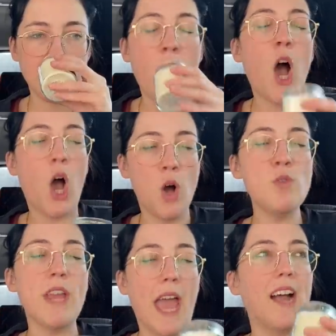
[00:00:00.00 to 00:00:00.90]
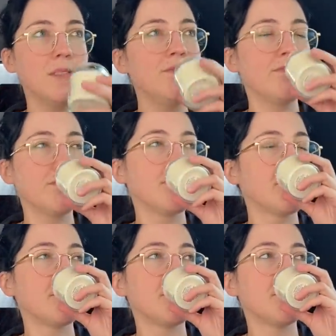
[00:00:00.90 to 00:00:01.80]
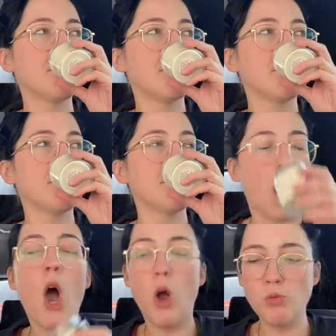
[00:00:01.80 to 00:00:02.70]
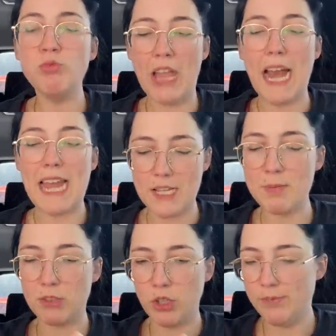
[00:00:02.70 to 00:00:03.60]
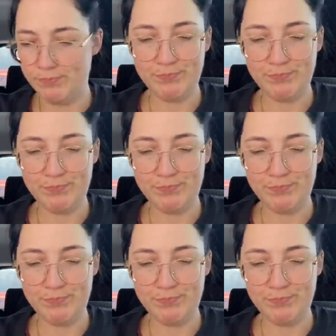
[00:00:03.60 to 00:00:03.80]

Oh yeah. Oh yeah, that smells good.